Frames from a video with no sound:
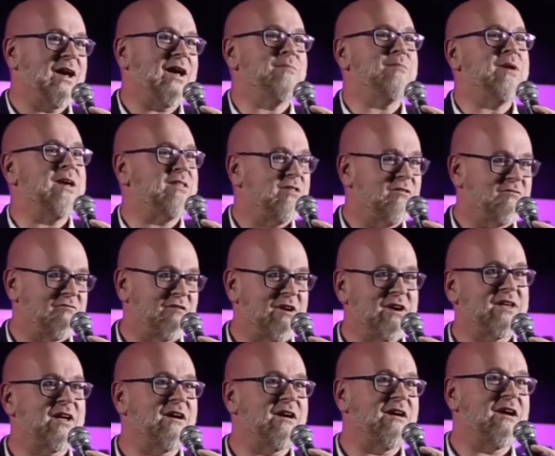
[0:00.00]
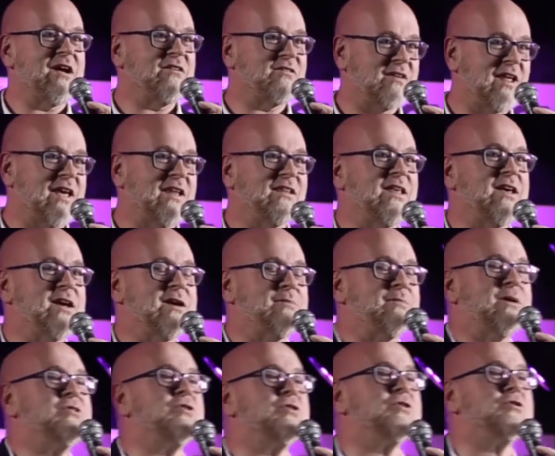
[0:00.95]
I'd be at the front carrying Stanley on
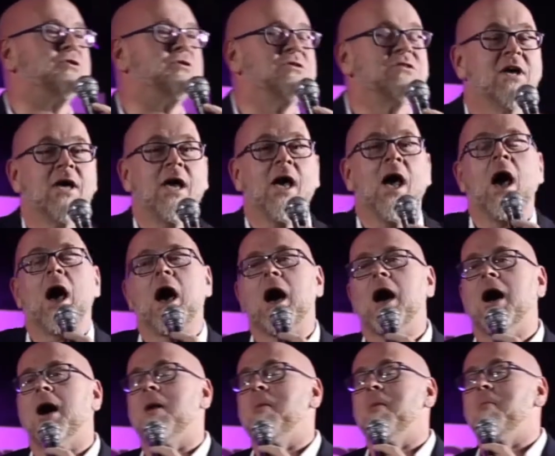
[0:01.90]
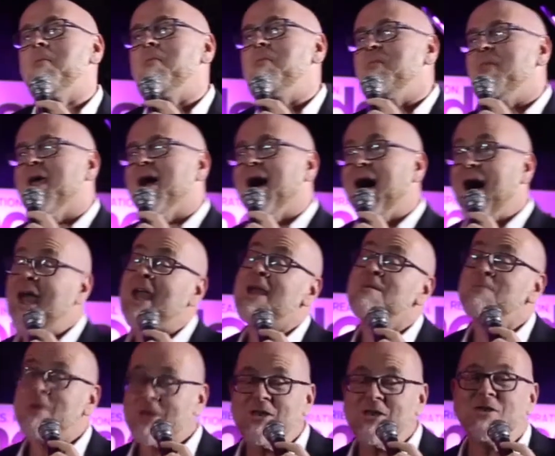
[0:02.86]
my shoulders. I
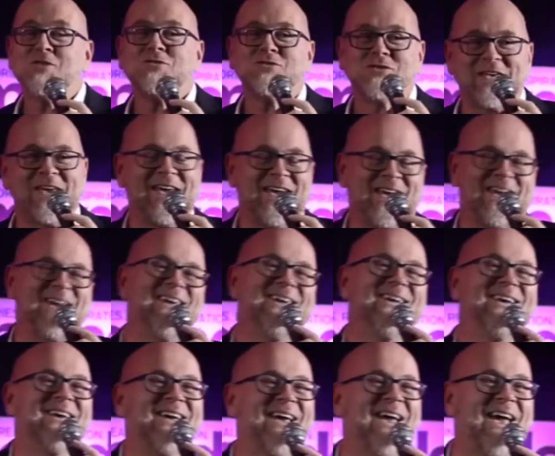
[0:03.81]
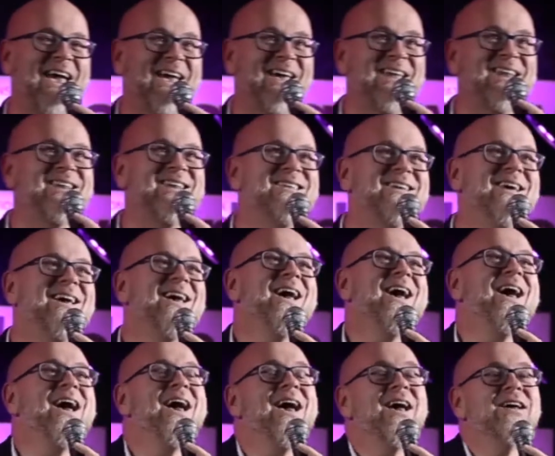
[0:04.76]
am a huge geek. And
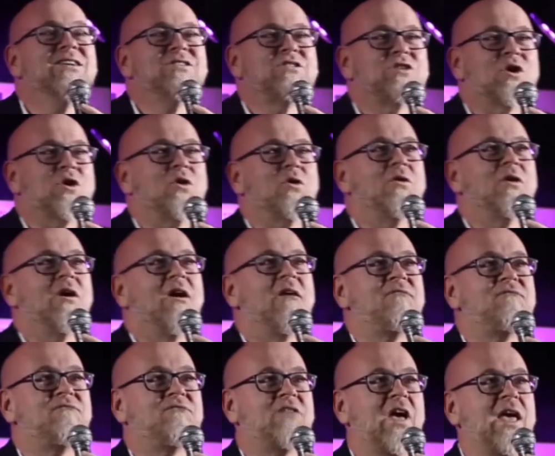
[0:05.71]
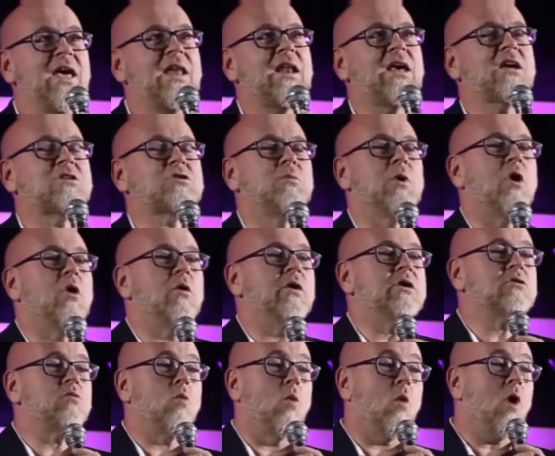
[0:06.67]
so Fan Expo
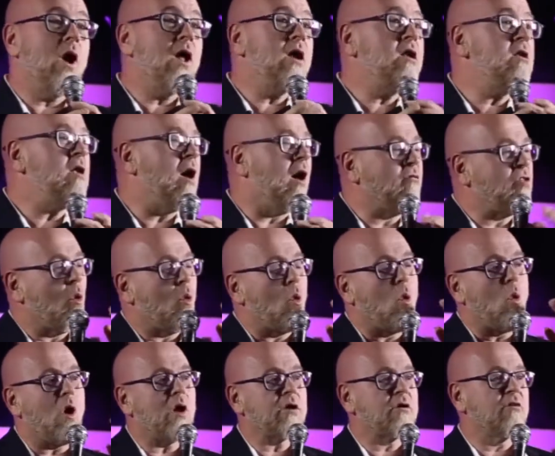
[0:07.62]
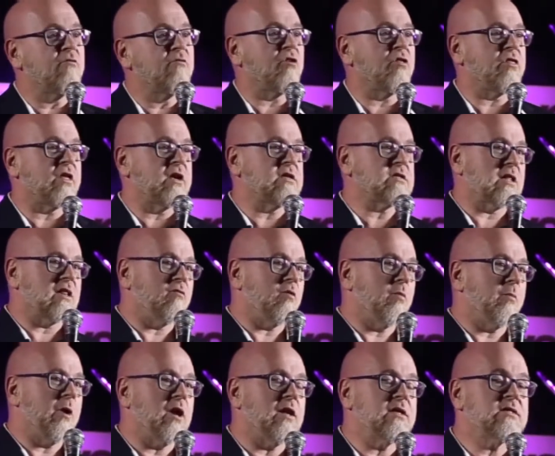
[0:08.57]
is one of the wonderful things I love
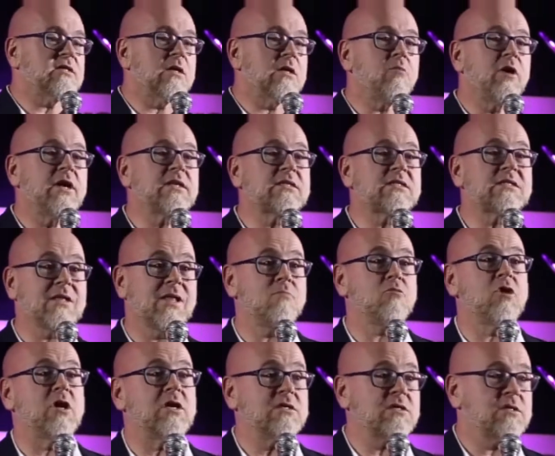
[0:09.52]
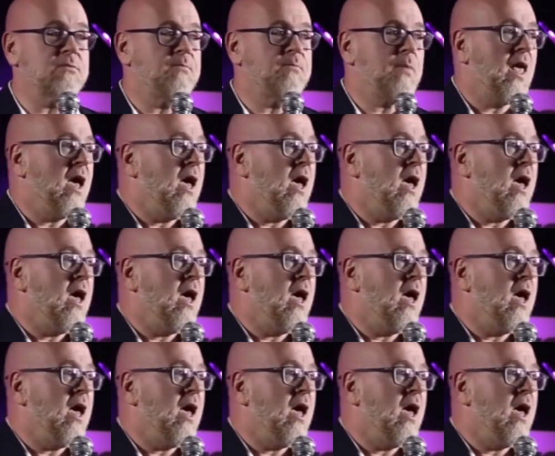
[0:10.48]
about it is they bring in celebrities.